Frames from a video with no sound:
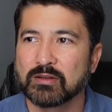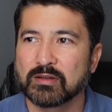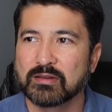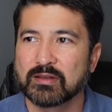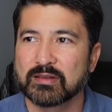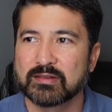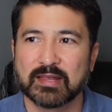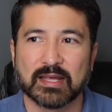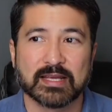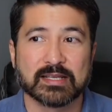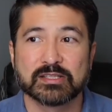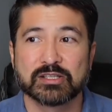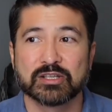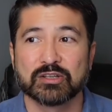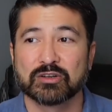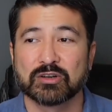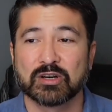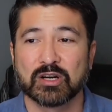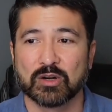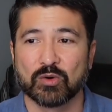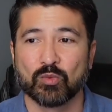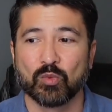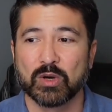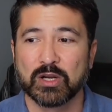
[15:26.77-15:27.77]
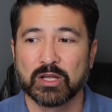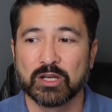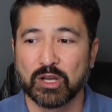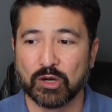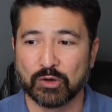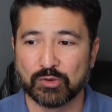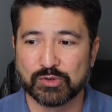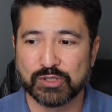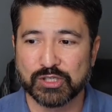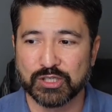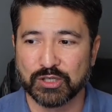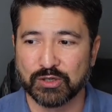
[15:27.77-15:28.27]
the things that you're going to want to go
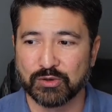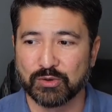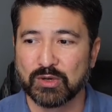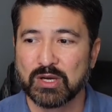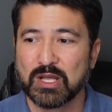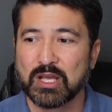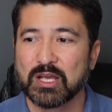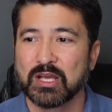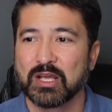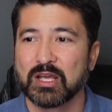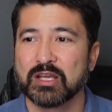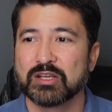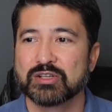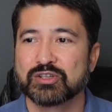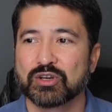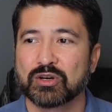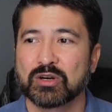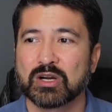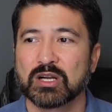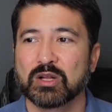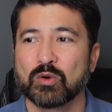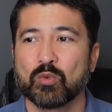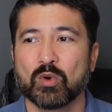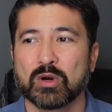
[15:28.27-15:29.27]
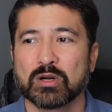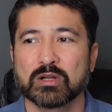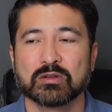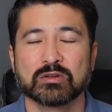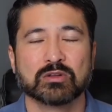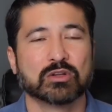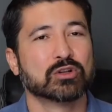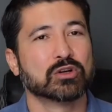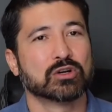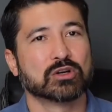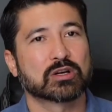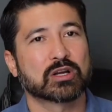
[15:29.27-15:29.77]
to is you're going to want to
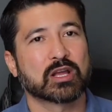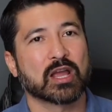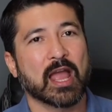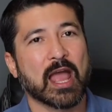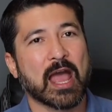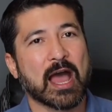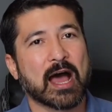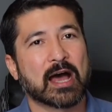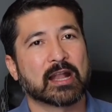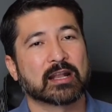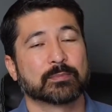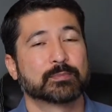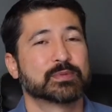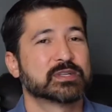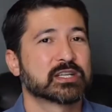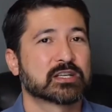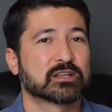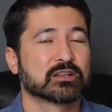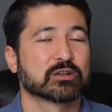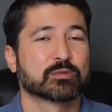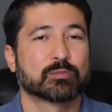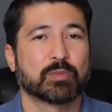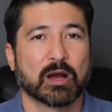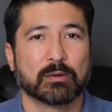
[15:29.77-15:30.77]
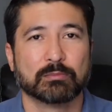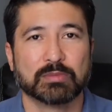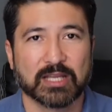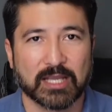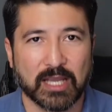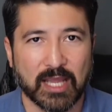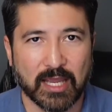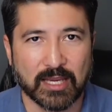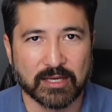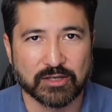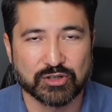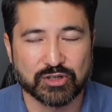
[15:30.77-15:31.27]
look at a particular
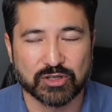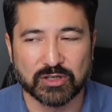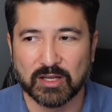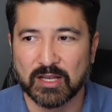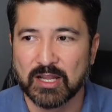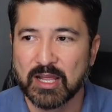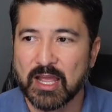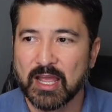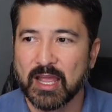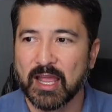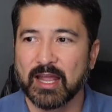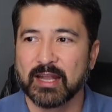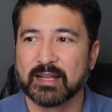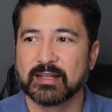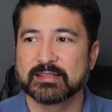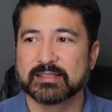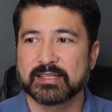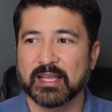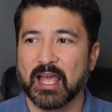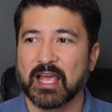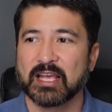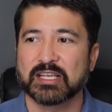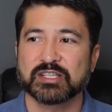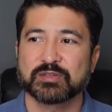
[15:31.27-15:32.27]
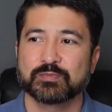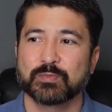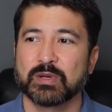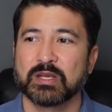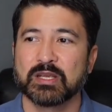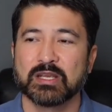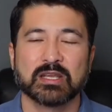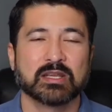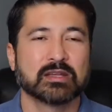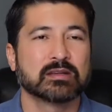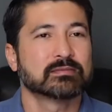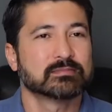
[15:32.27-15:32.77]
publication, and it's
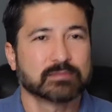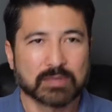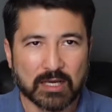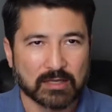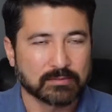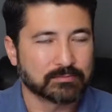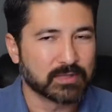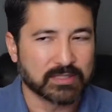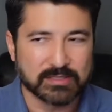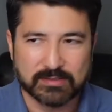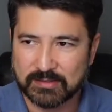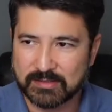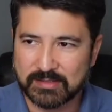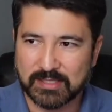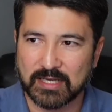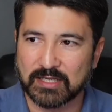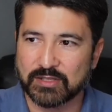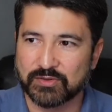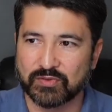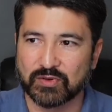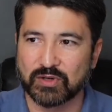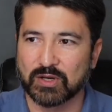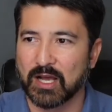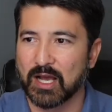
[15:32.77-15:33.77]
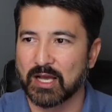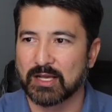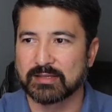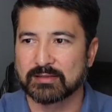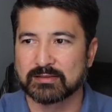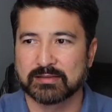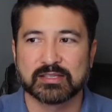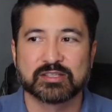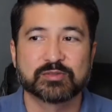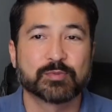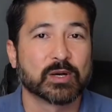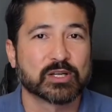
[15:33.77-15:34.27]
it stands for
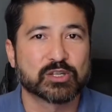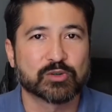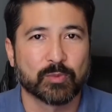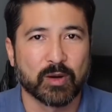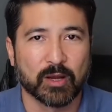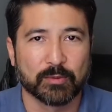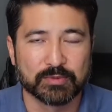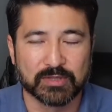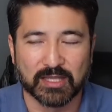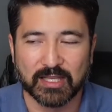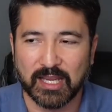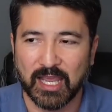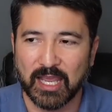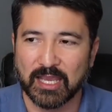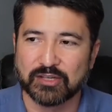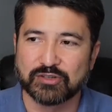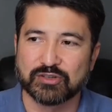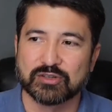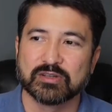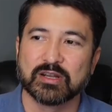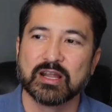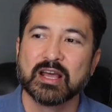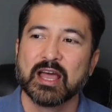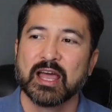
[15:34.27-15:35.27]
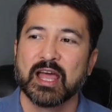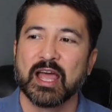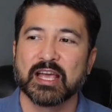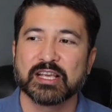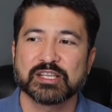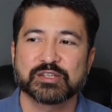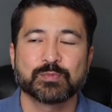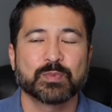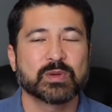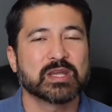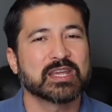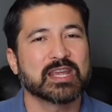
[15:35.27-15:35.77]
Special Publication,
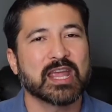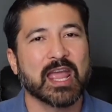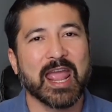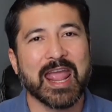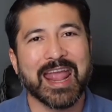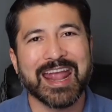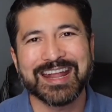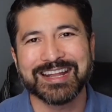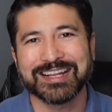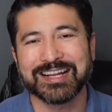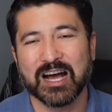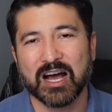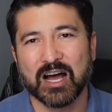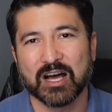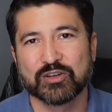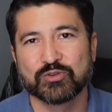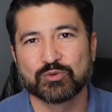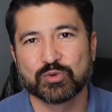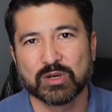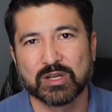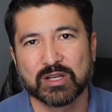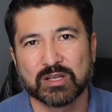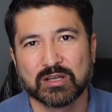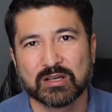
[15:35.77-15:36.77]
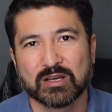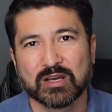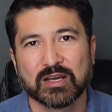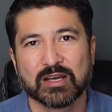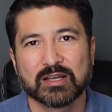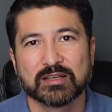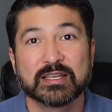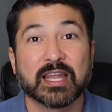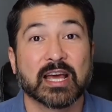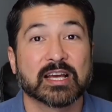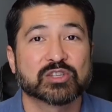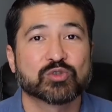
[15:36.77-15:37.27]
SP
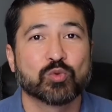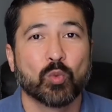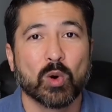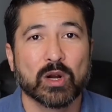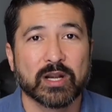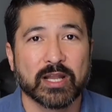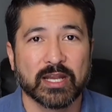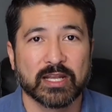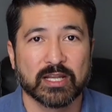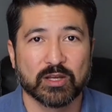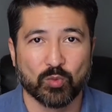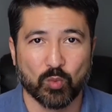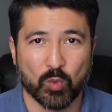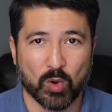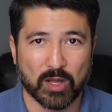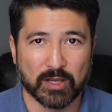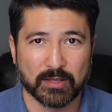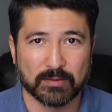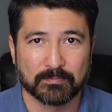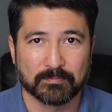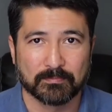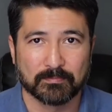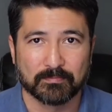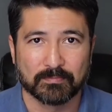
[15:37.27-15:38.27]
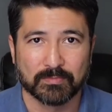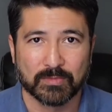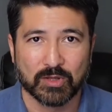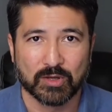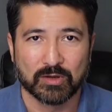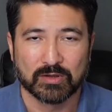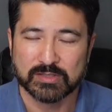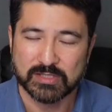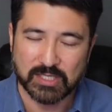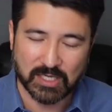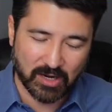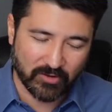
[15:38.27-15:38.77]
800-181.
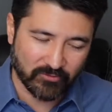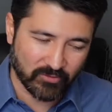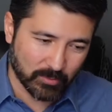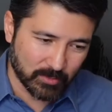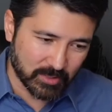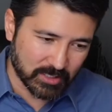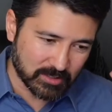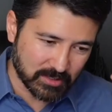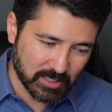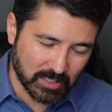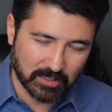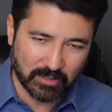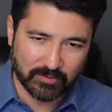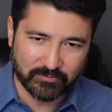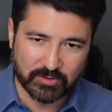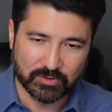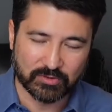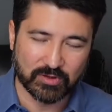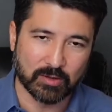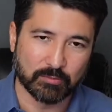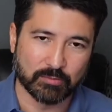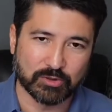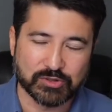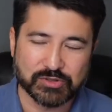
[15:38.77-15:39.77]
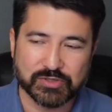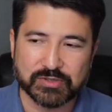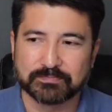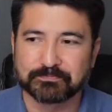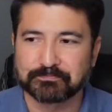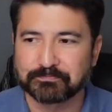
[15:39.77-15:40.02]
It's a government, they love their numbers.